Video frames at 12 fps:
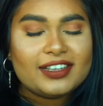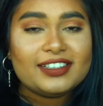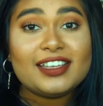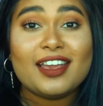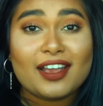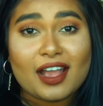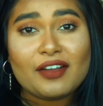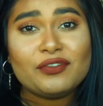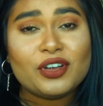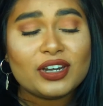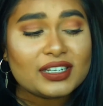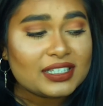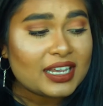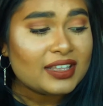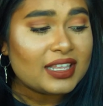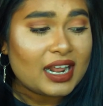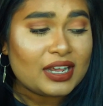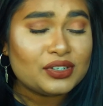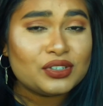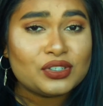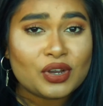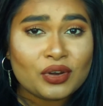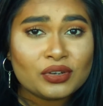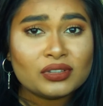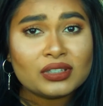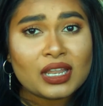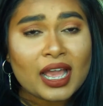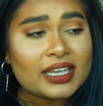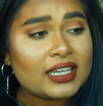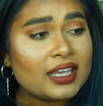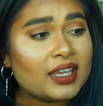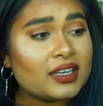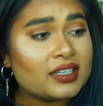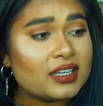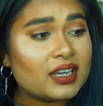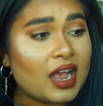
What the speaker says: yeah, I've got to say that I don't like it.